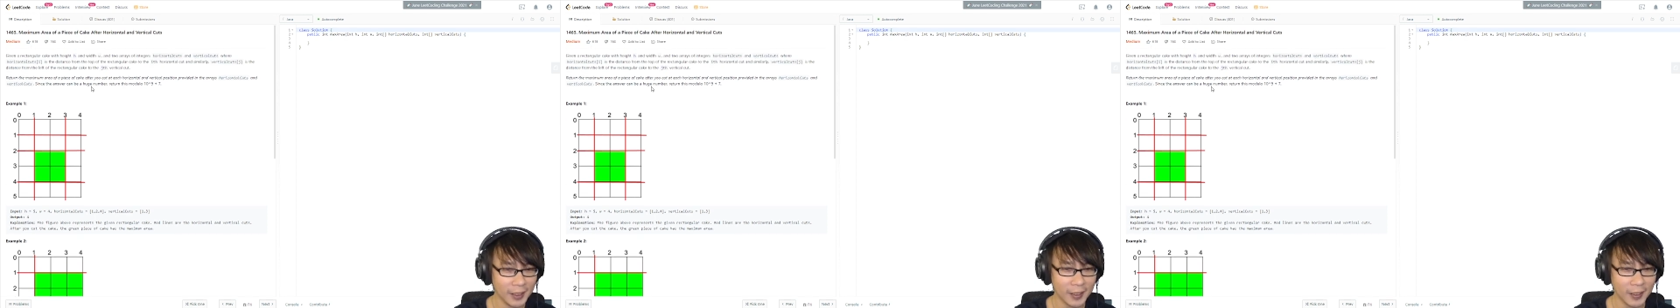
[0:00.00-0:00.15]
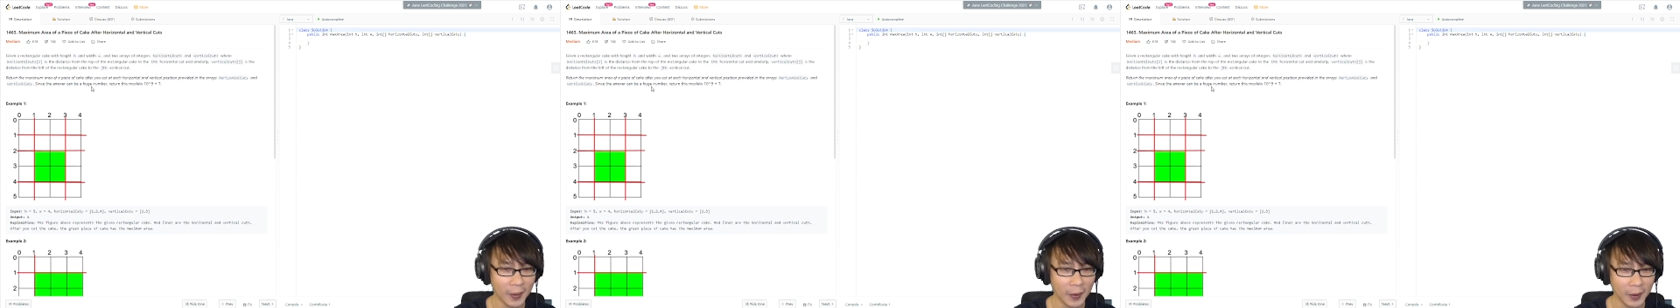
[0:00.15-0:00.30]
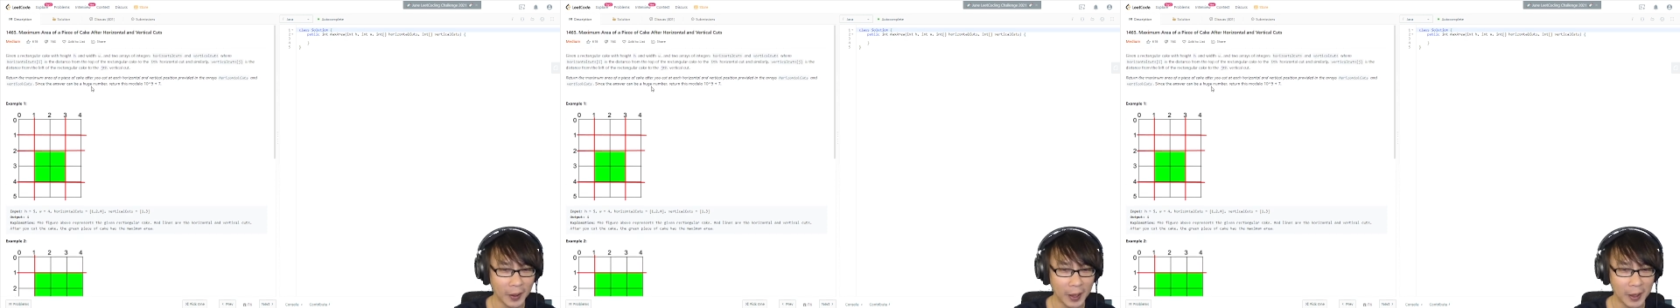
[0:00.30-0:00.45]

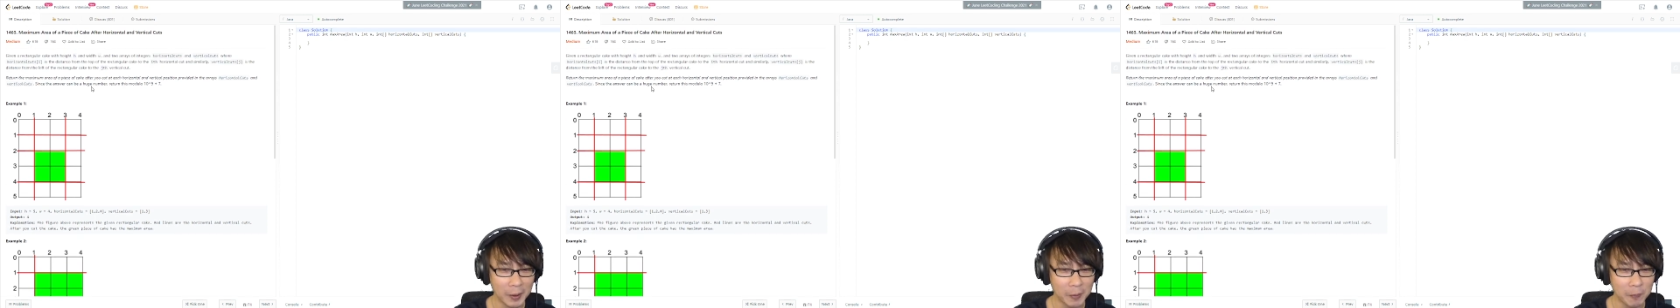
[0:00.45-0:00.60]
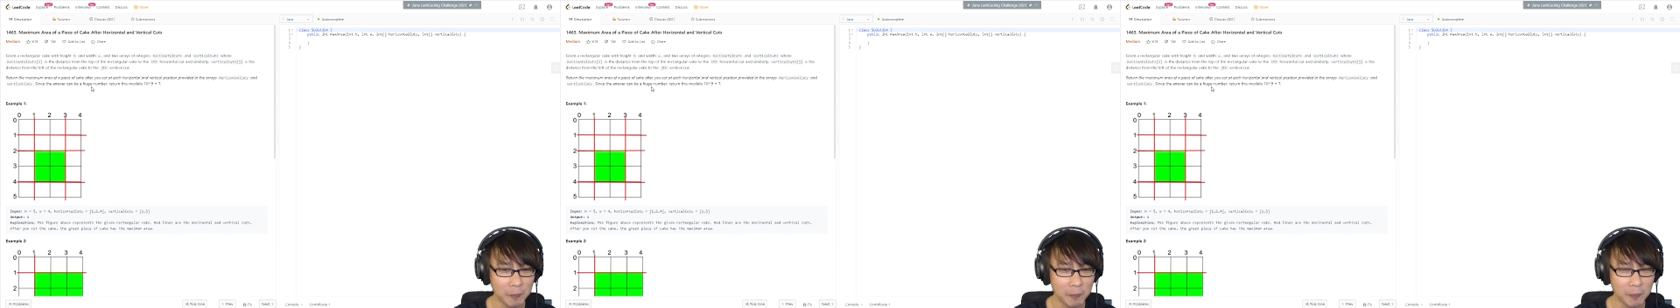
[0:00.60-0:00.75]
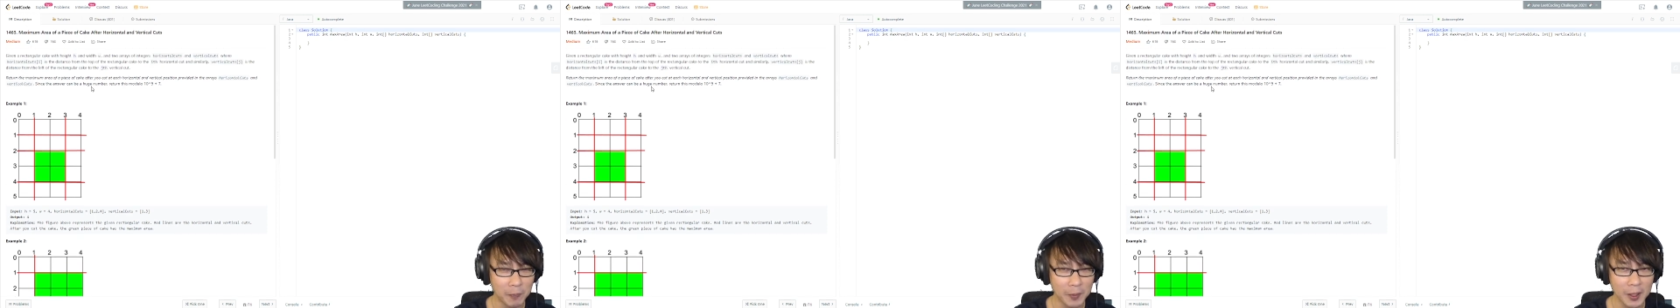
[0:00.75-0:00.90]
Okay,
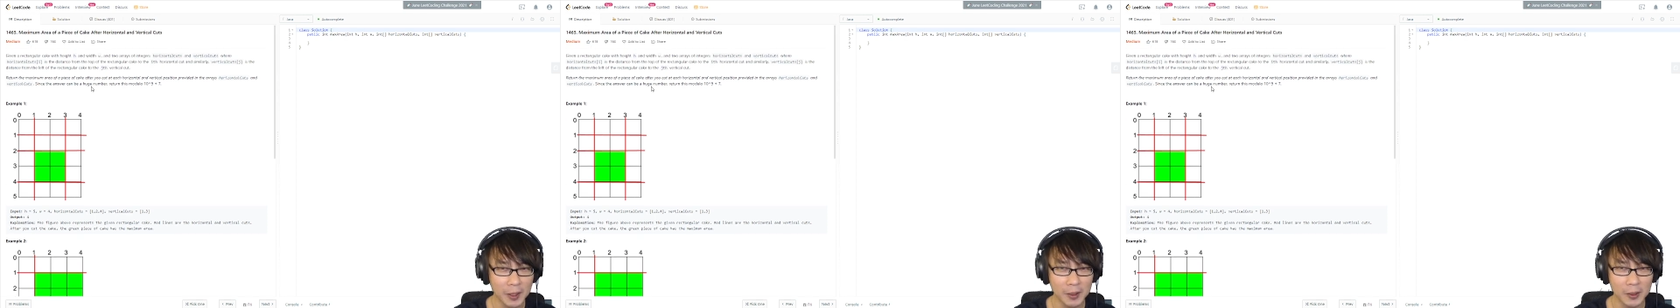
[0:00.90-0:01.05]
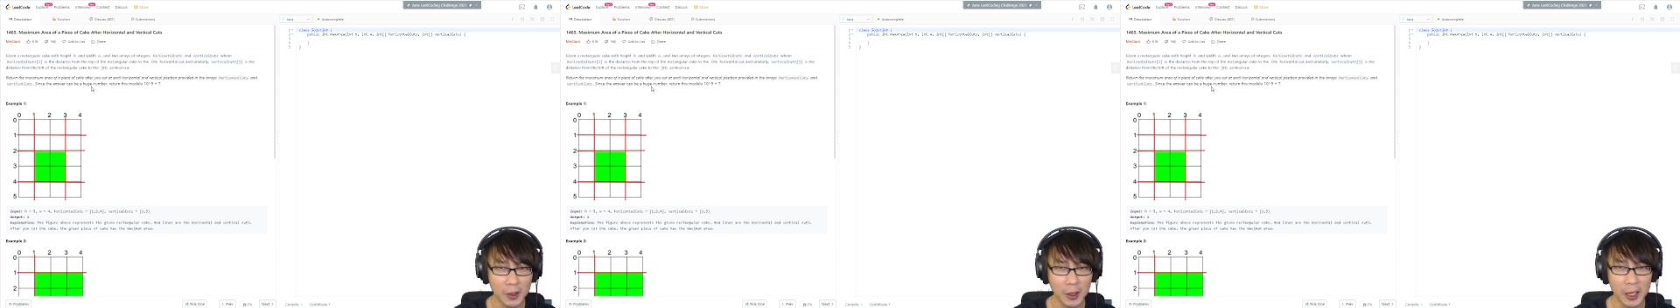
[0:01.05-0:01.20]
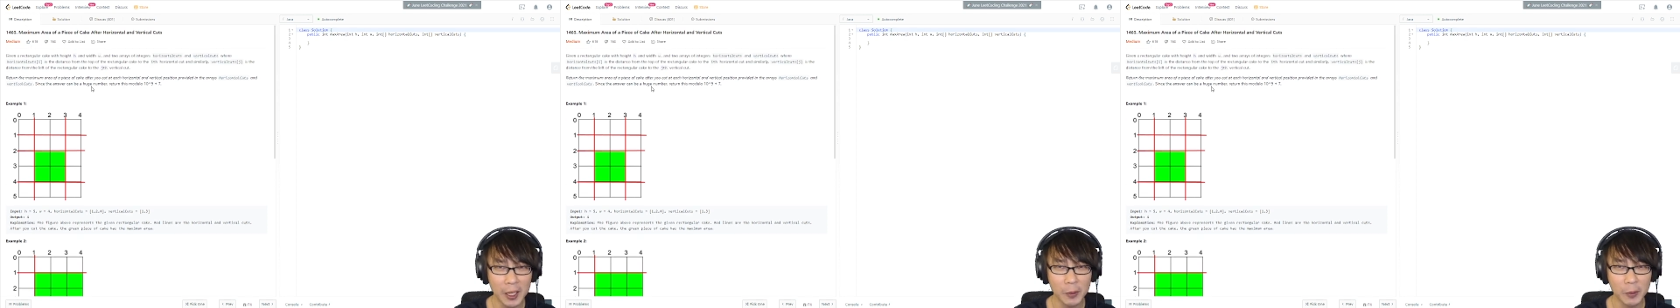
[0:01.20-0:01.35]

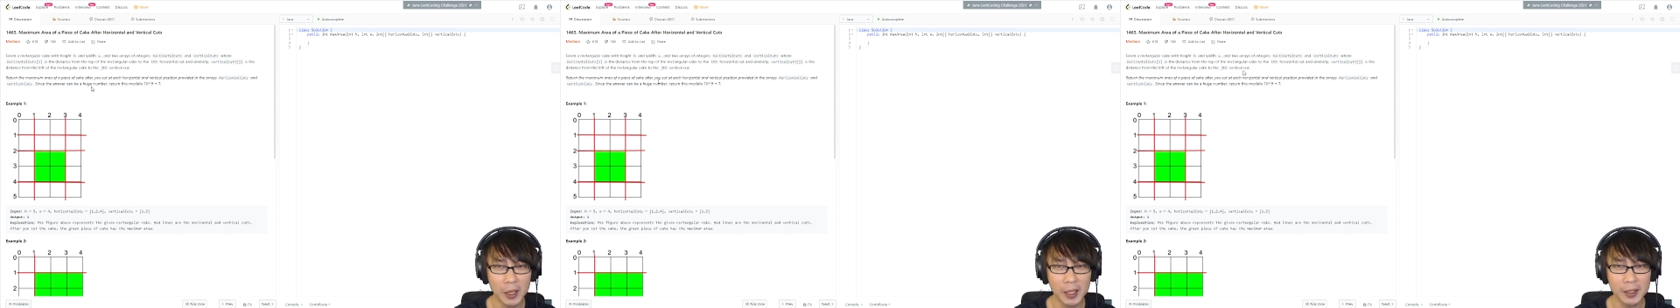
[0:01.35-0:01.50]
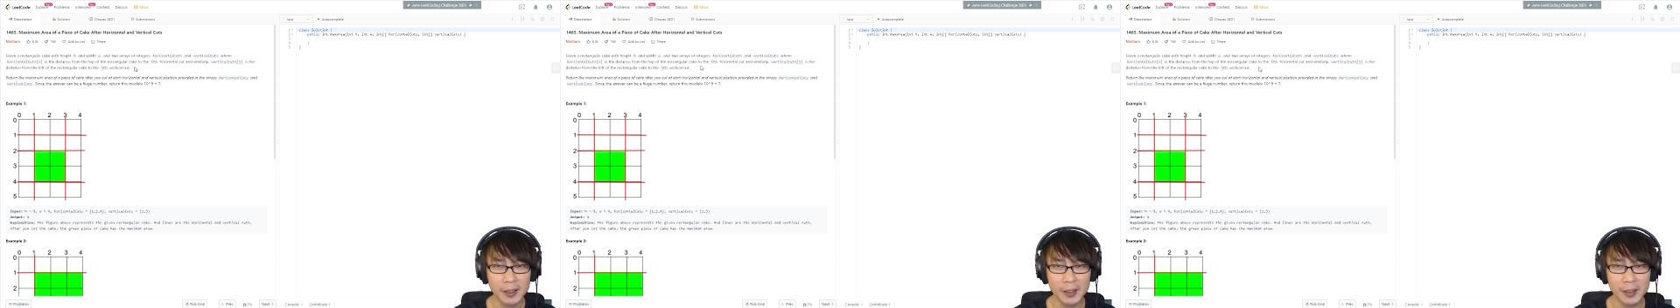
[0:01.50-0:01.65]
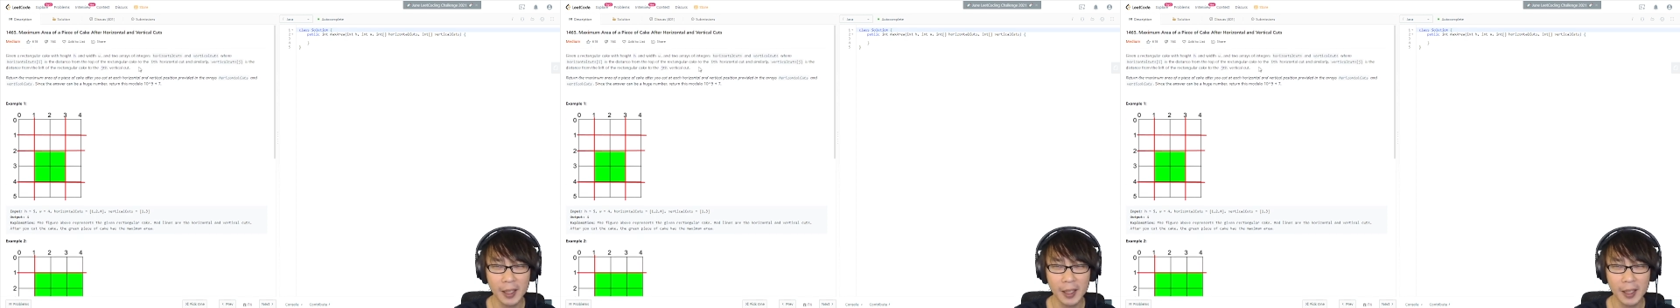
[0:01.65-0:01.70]
so anyways,